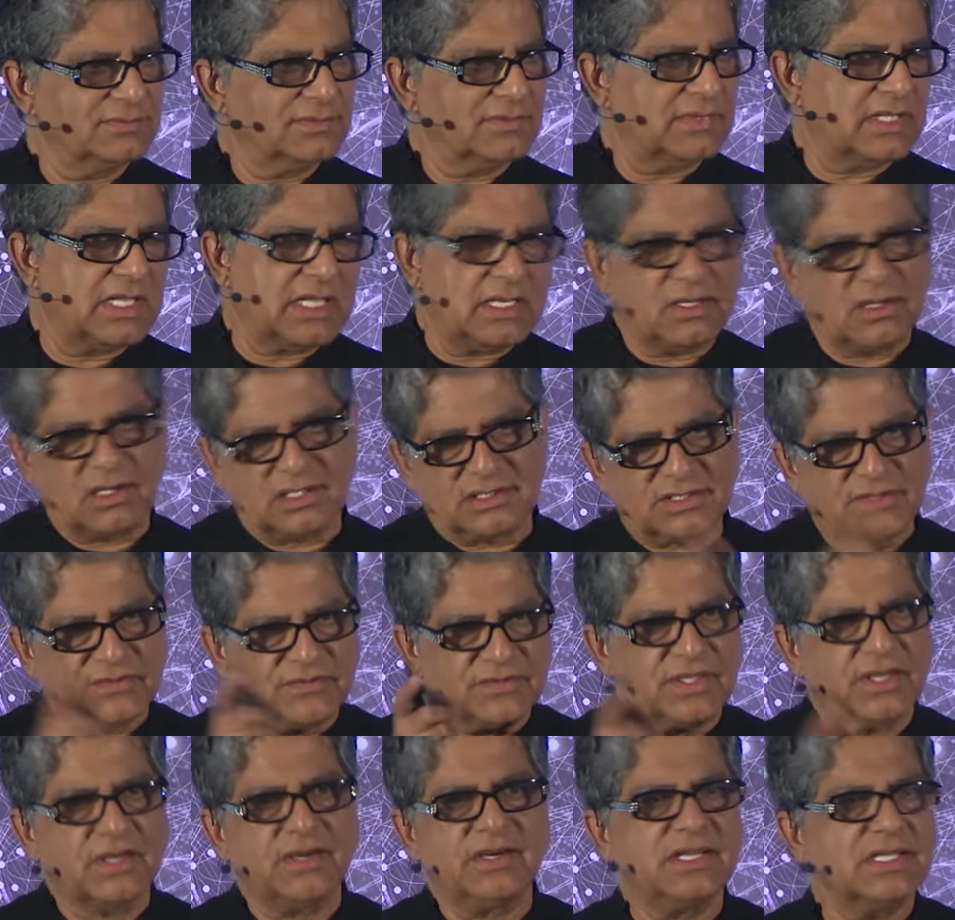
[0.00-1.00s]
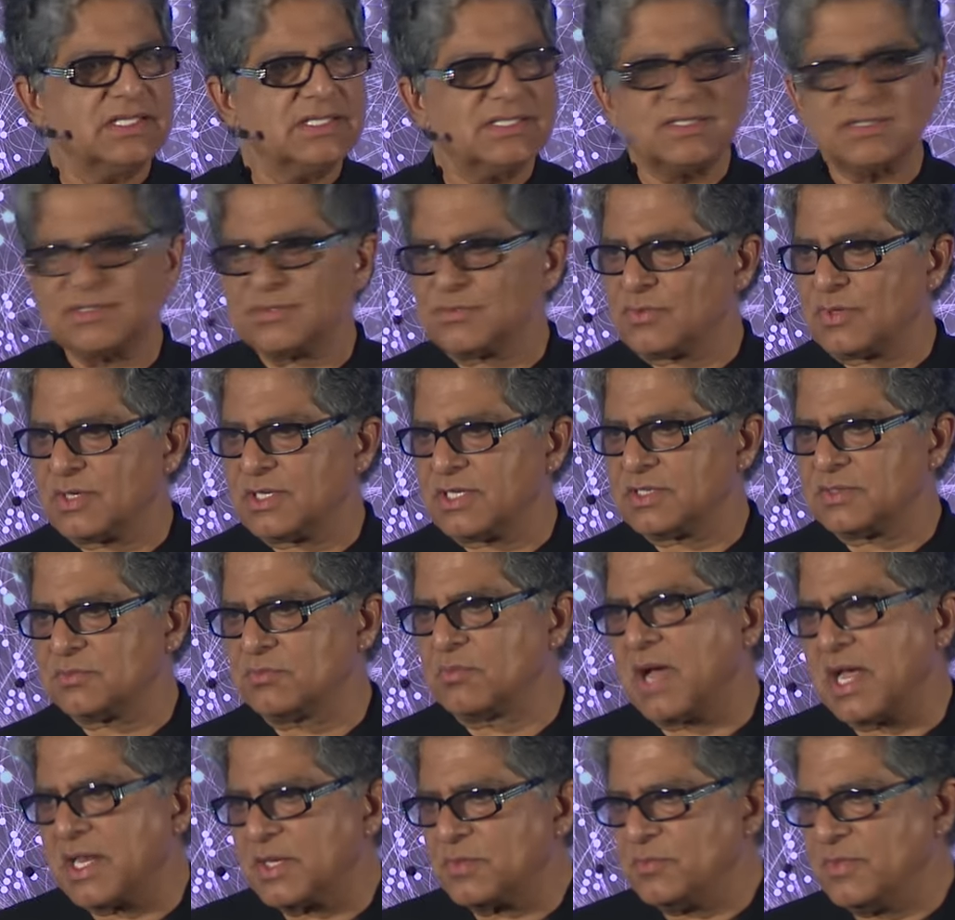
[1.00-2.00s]
There are lots of theories what it
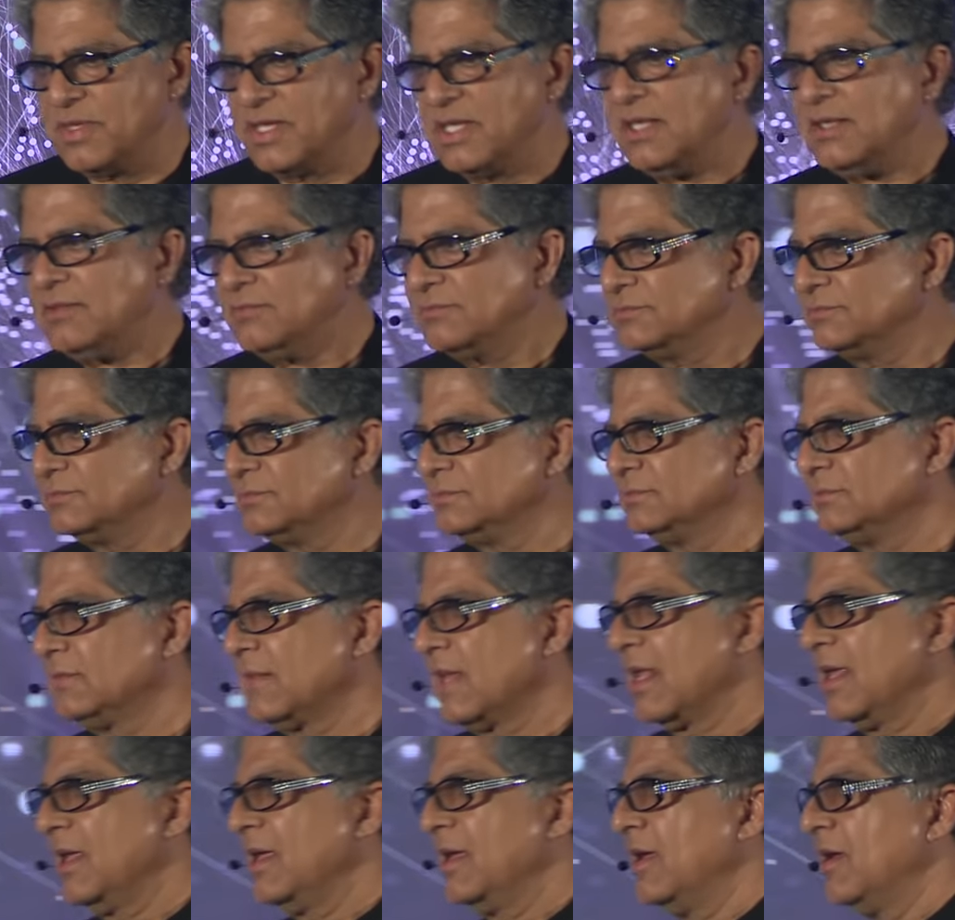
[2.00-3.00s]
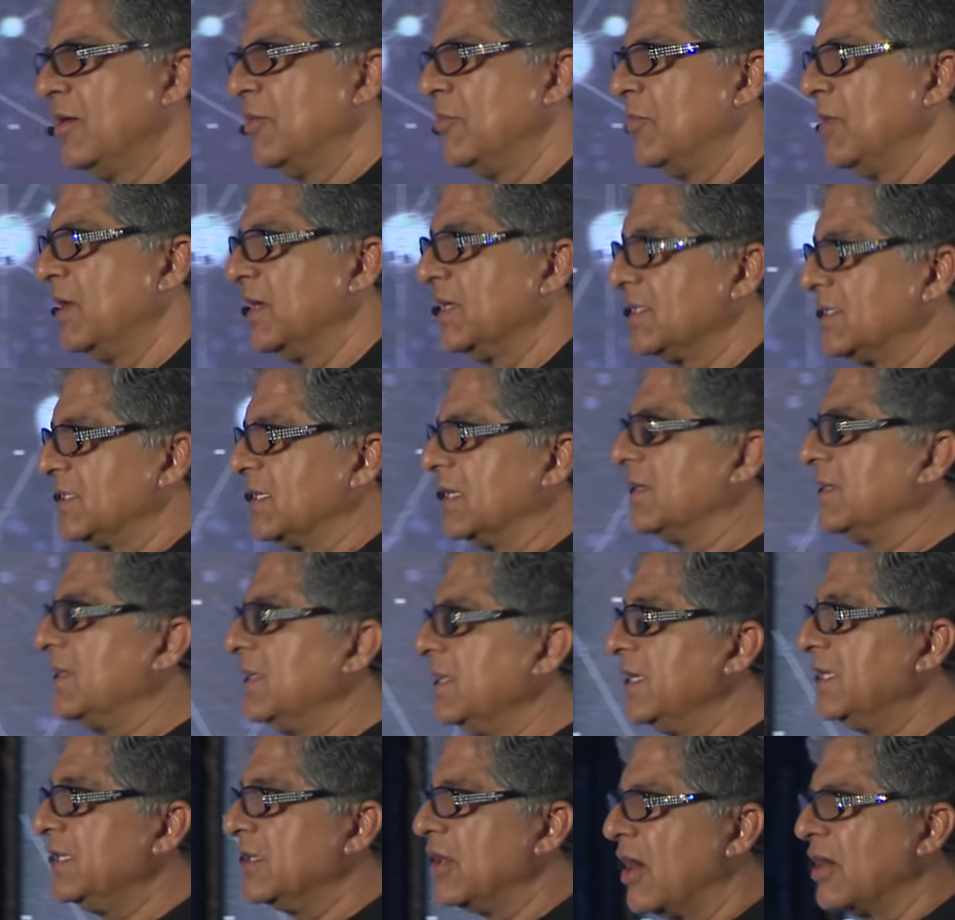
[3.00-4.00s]
might be, but it's
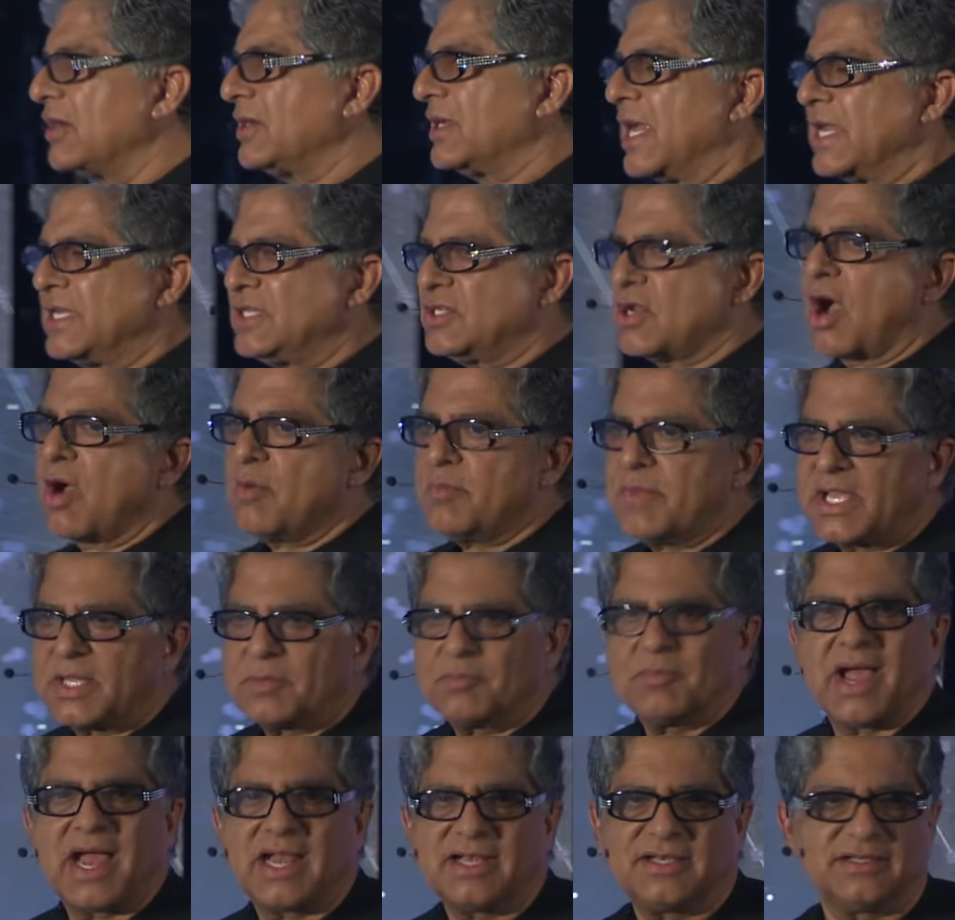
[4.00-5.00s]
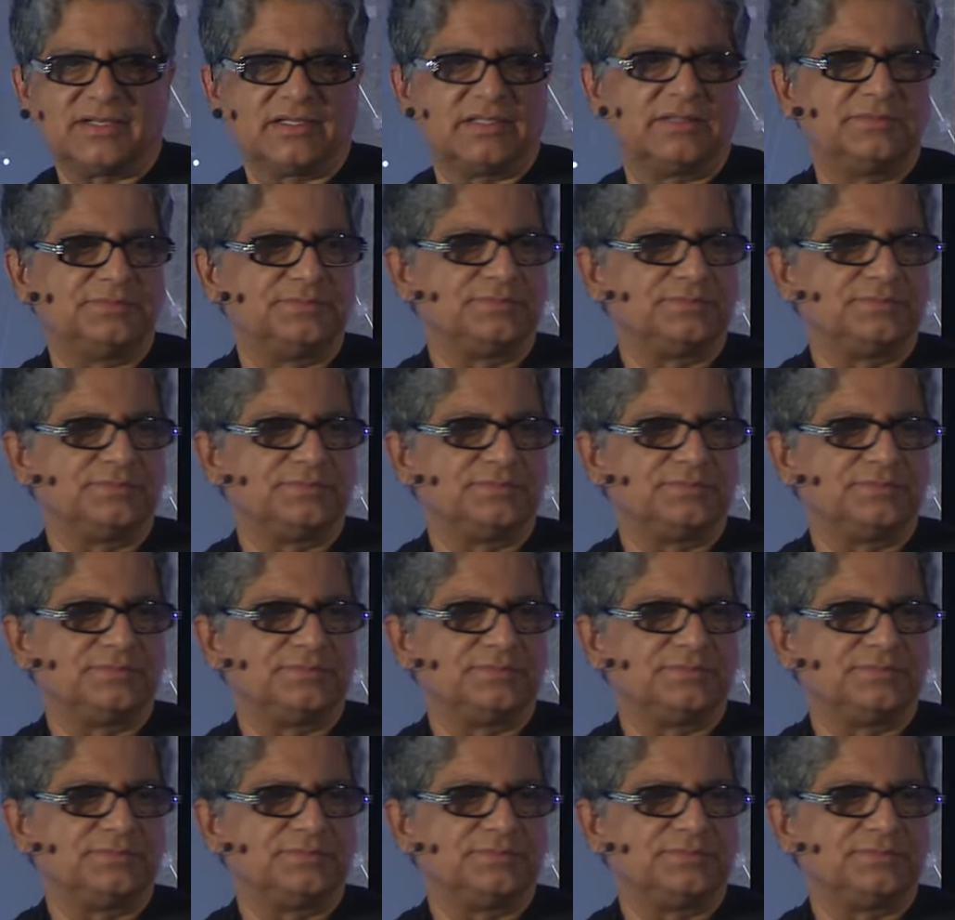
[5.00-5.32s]
certainly not atomic matter.